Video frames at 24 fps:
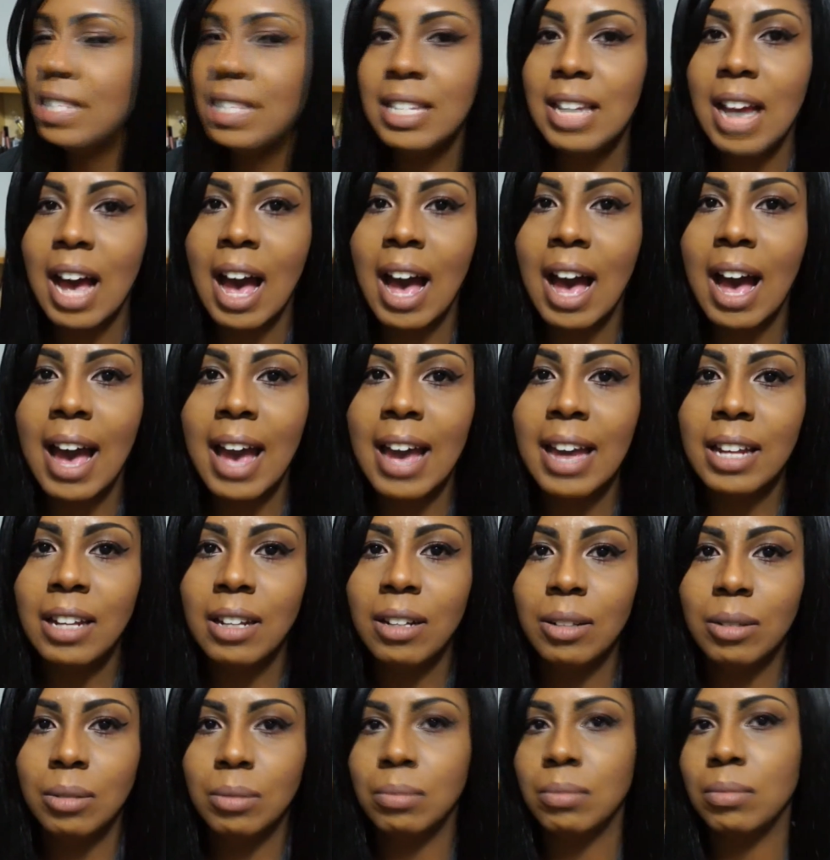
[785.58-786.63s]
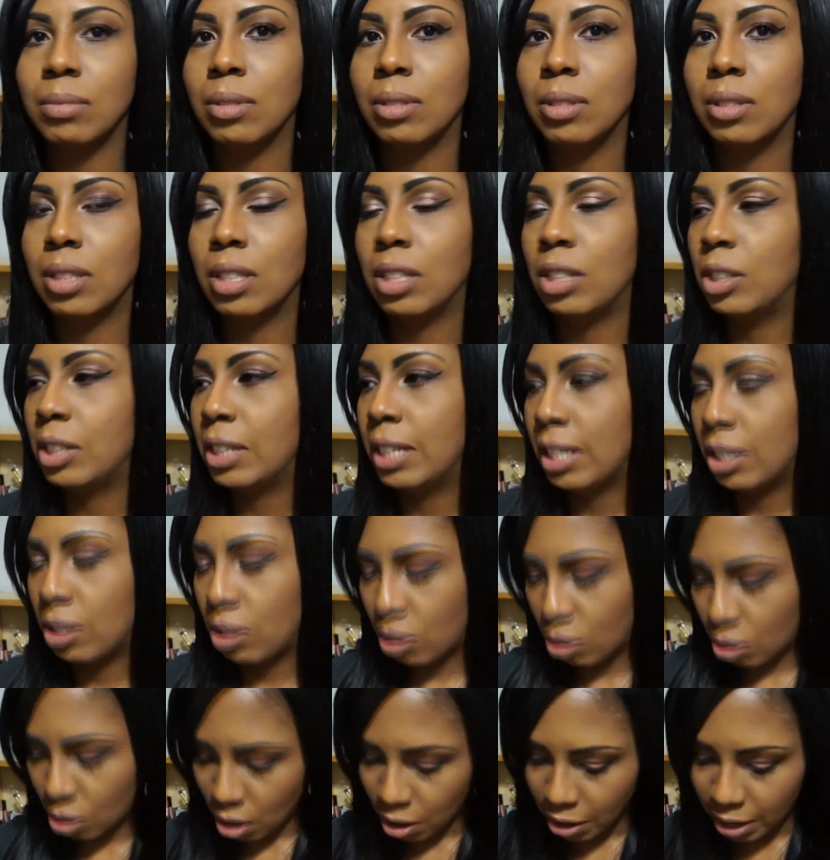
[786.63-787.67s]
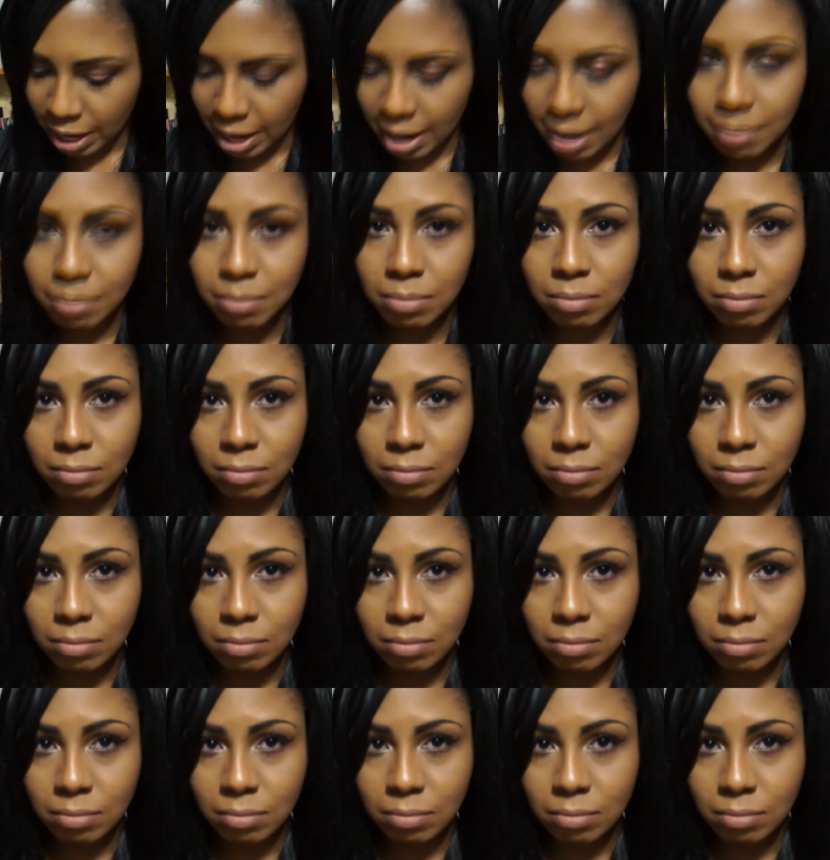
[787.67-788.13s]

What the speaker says: Died. It's a little itch, sorry.